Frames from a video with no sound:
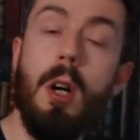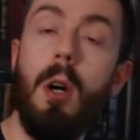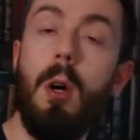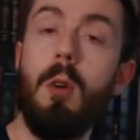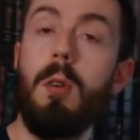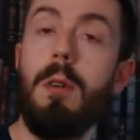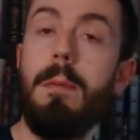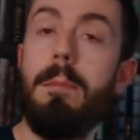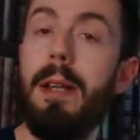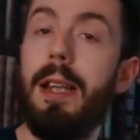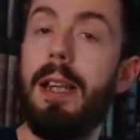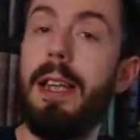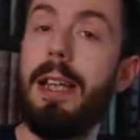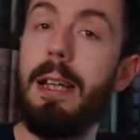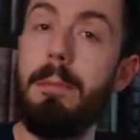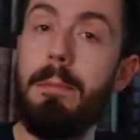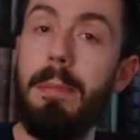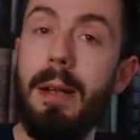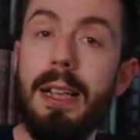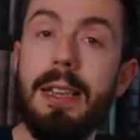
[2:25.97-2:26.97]
or
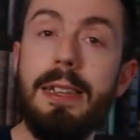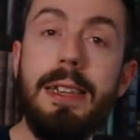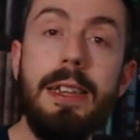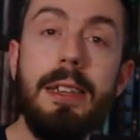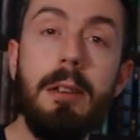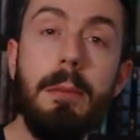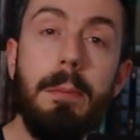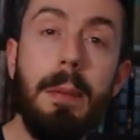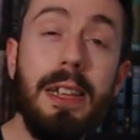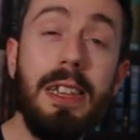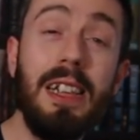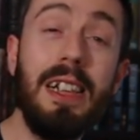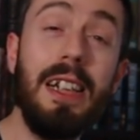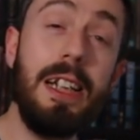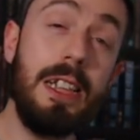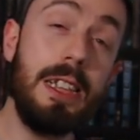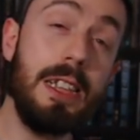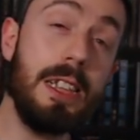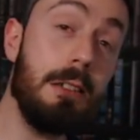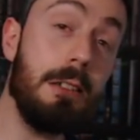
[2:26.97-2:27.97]
the ability to
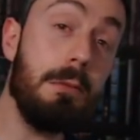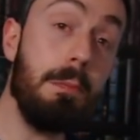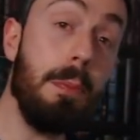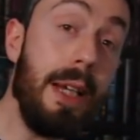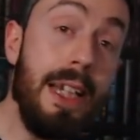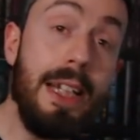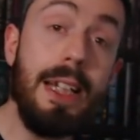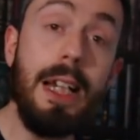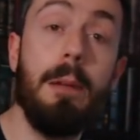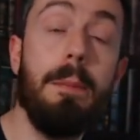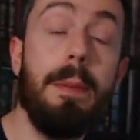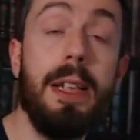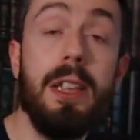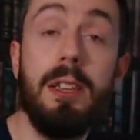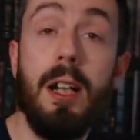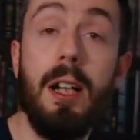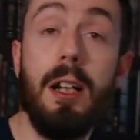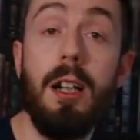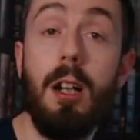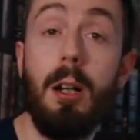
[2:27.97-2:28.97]
basically speed up
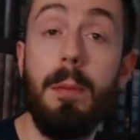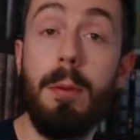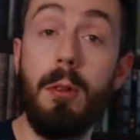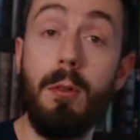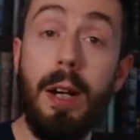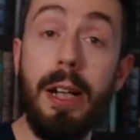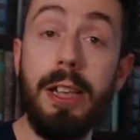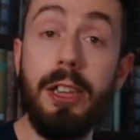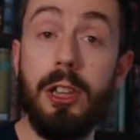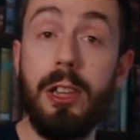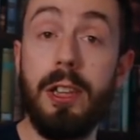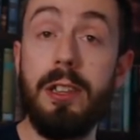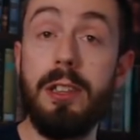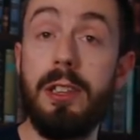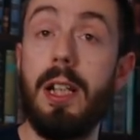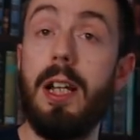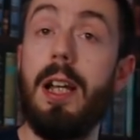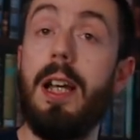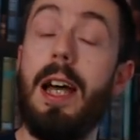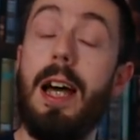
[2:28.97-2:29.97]
internal operations